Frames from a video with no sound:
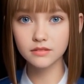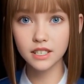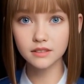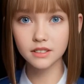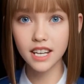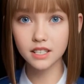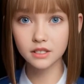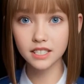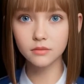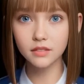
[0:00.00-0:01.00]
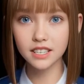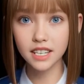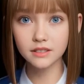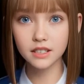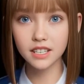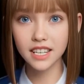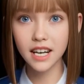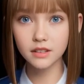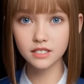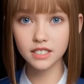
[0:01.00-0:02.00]
The fighters have been given the
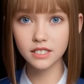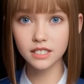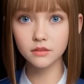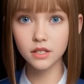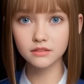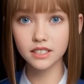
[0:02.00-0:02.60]
option to move